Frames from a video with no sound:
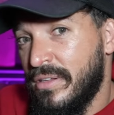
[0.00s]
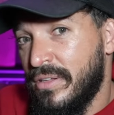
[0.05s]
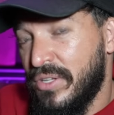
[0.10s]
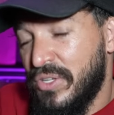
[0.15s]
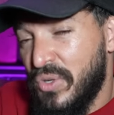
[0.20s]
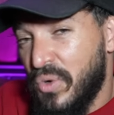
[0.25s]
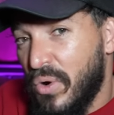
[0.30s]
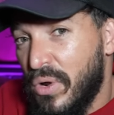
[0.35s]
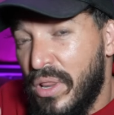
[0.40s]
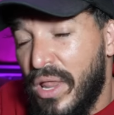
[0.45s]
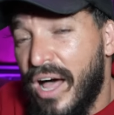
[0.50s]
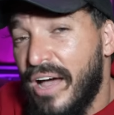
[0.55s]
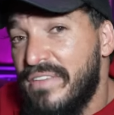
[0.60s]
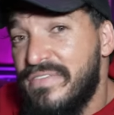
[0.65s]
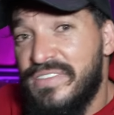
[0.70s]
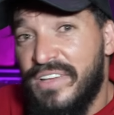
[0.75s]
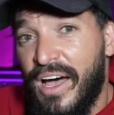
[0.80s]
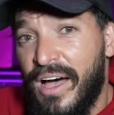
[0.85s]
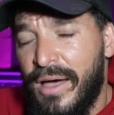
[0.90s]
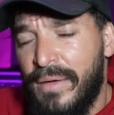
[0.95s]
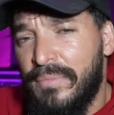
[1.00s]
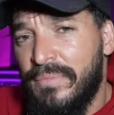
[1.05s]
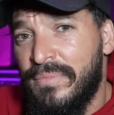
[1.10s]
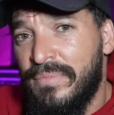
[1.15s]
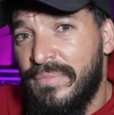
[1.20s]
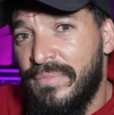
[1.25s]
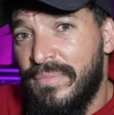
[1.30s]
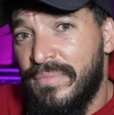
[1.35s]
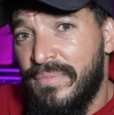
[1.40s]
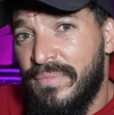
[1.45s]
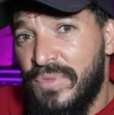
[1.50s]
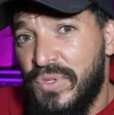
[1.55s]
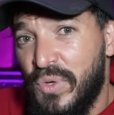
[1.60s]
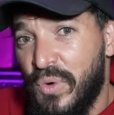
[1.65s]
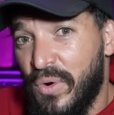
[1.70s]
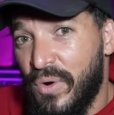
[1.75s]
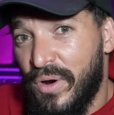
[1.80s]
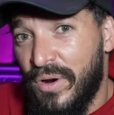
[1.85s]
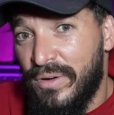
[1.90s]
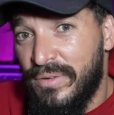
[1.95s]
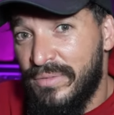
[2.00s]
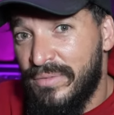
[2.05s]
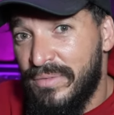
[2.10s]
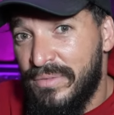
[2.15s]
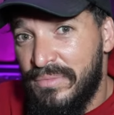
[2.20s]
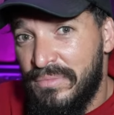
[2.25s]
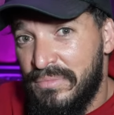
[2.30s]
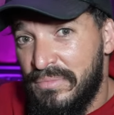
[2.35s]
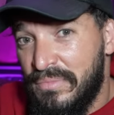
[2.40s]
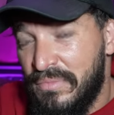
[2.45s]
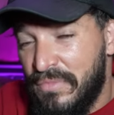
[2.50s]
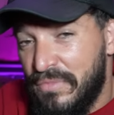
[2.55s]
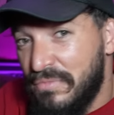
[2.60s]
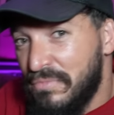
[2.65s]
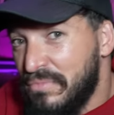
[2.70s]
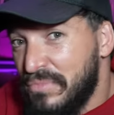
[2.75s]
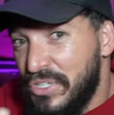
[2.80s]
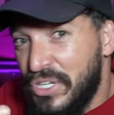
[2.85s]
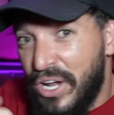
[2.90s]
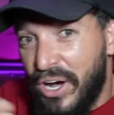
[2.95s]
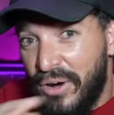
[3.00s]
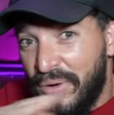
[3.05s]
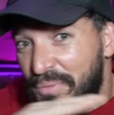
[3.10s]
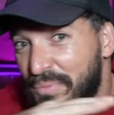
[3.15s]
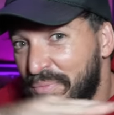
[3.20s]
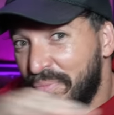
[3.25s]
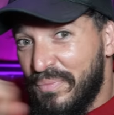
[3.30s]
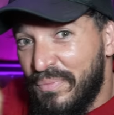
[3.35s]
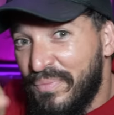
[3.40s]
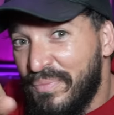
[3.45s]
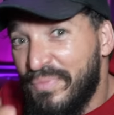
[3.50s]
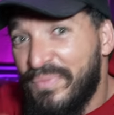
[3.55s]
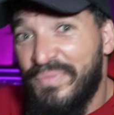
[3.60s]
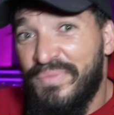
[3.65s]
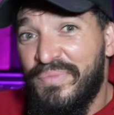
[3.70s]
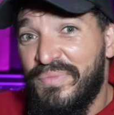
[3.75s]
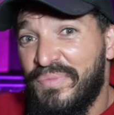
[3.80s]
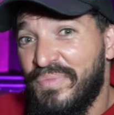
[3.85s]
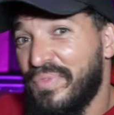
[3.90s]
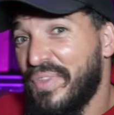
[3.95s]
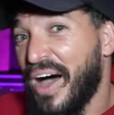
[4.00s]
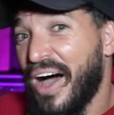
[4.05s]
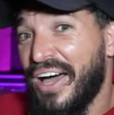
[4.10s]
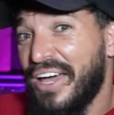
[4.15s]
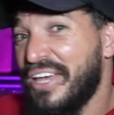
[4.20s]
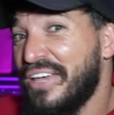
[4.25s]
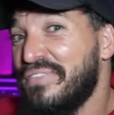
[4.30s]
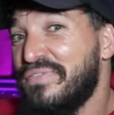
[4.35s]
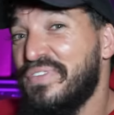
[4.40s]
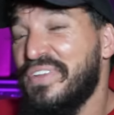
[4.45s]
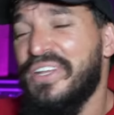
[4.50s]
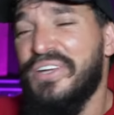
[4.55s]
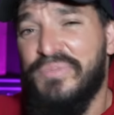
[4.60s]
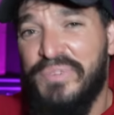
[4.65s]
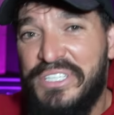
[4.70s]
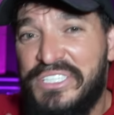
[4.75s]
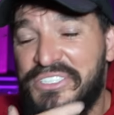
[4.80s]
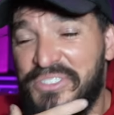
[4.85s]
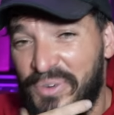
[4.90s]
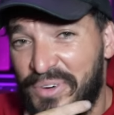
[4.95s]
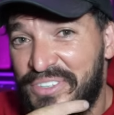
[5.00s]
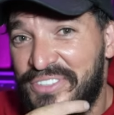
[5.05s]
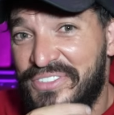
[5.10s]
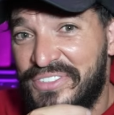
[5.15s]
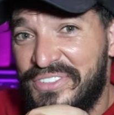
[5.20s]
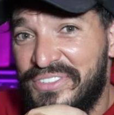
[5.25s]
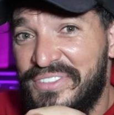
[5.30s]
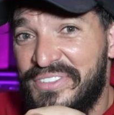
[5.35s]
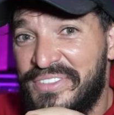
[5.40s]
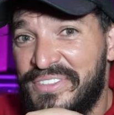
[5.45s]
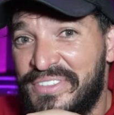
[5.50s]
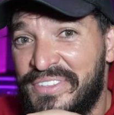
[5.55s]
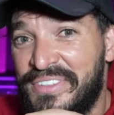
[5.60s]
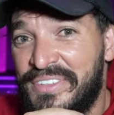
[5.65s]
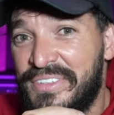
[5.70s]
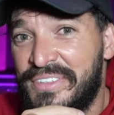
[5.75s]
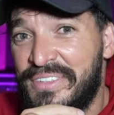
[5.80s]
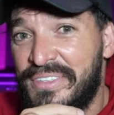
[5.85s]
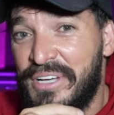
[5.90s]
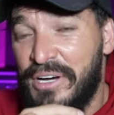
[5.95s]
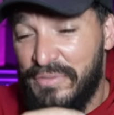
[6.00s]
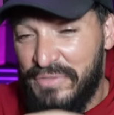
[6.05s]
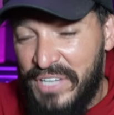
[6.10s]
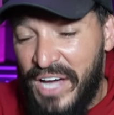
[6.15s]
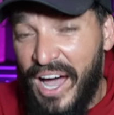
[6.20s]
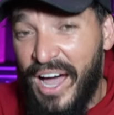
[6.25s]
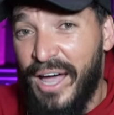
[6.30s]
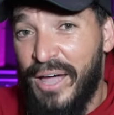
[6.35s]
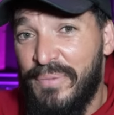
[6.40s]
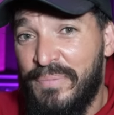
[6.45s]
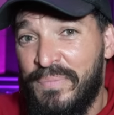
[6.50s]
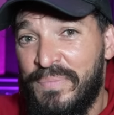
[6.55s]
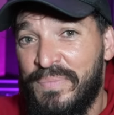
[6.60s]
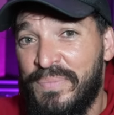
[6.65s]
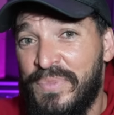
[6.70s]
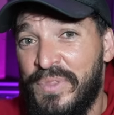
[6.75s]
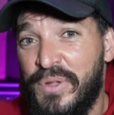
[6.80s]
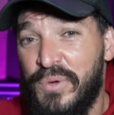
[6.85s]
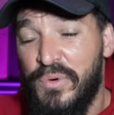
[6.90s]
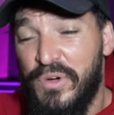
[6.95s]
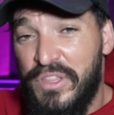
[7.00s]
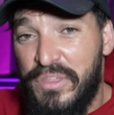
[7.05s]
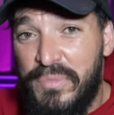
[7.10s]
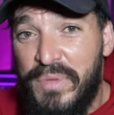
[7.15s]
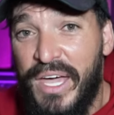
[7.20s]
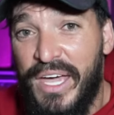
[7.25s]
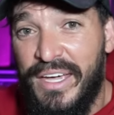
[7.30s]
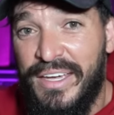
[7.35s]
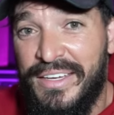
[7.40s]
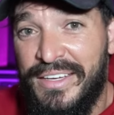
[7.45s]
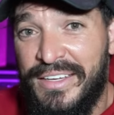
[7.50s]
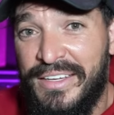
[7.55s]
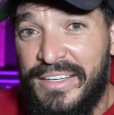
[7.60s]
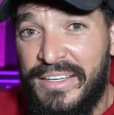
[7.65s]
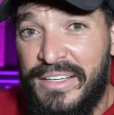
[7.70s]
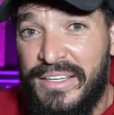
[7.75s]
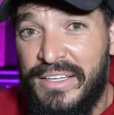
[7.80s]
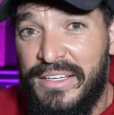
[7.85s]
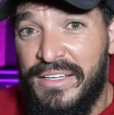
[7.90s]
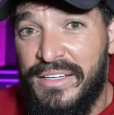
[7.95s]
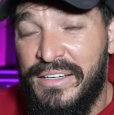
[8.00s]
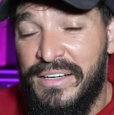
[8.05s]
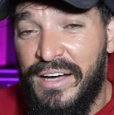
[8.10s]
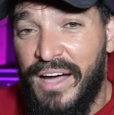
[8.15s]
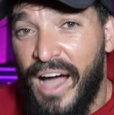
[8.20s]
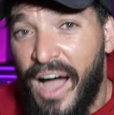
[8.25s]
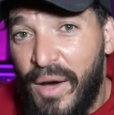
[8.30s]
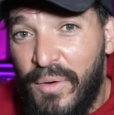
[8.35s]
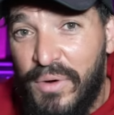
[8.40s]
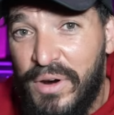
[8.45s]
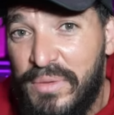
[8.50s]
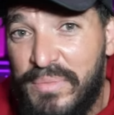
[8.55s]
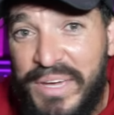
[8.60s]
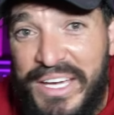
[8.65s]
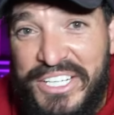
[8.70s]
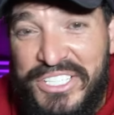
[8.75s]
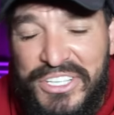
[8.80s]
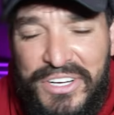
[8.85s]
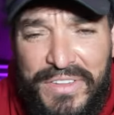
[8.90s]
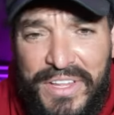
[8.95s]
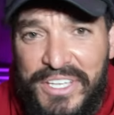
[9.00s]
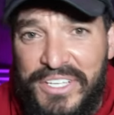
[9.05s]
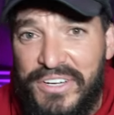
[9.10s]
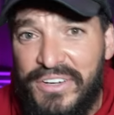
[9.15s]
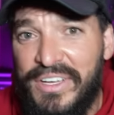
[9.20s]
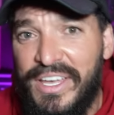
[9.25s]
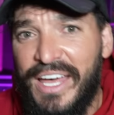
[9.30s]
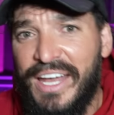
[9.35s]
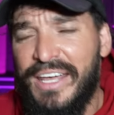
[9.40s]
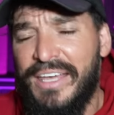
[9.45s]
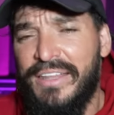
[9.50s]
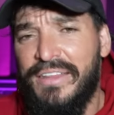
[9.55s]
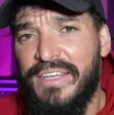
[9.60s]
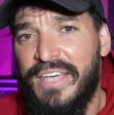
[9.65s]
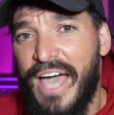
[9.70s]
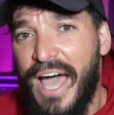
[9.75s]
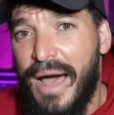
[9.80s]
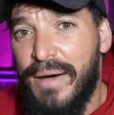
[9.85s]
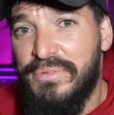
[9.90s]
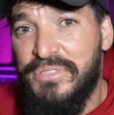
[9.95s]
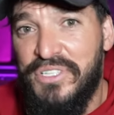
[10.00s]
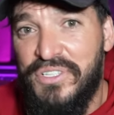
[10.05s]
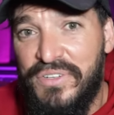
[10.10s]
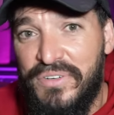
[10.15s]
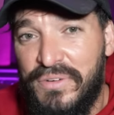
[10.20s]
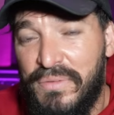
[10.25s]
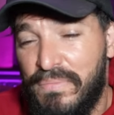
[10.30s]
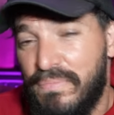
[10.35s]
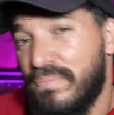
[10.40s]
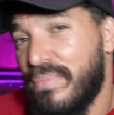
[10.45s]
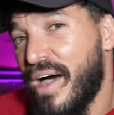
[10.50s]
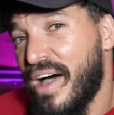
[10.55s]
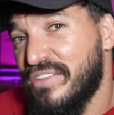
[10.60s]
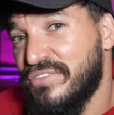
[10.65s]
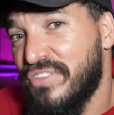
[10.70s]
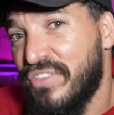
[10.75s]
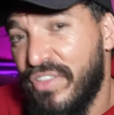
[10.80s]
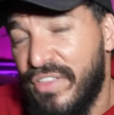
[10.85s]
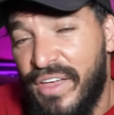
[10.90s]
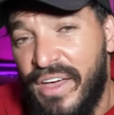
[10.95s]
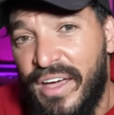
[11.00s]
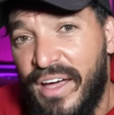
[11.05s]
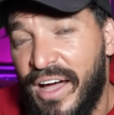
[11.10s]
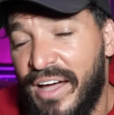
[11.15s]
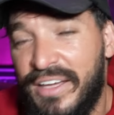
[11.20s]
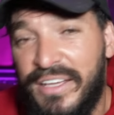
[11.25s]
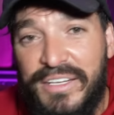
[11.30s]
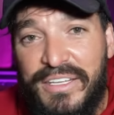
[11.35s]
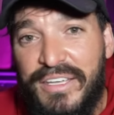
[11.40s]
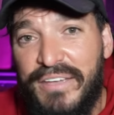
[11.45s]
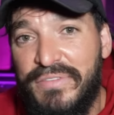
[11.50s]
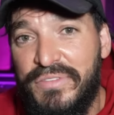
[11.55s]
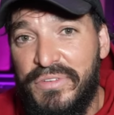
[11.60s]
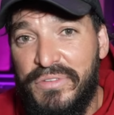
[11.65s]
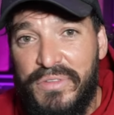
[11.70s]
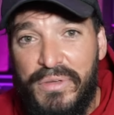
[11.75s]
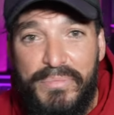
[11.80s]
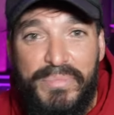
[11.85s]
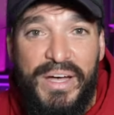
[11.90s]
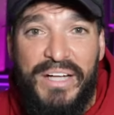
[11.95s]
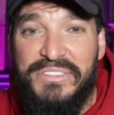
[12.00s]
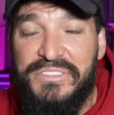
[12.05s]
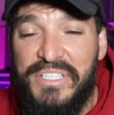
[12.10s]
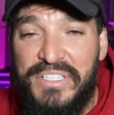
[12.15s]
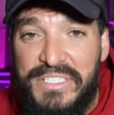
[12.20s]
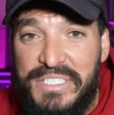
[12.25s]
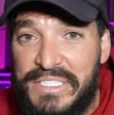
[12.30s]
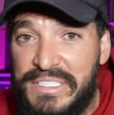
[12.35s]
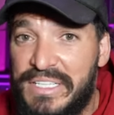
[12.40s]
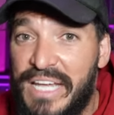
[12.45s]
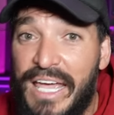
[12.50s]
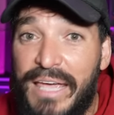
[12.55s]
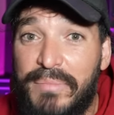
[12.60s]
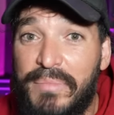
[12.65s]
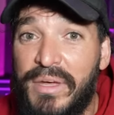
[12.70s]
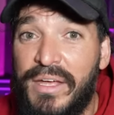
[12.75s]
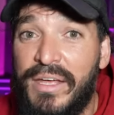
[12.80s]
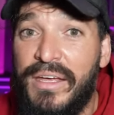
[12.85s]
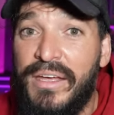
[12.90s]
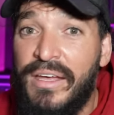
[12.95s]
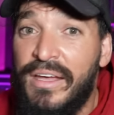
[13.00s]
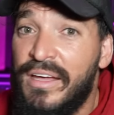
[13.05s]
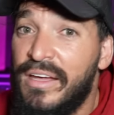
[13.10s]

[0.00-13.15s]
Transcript: your lifetime, your, you know, not infinite resource of time with me. I want to make sure that you're getting the absolute best thing I can give you, the best entertainment,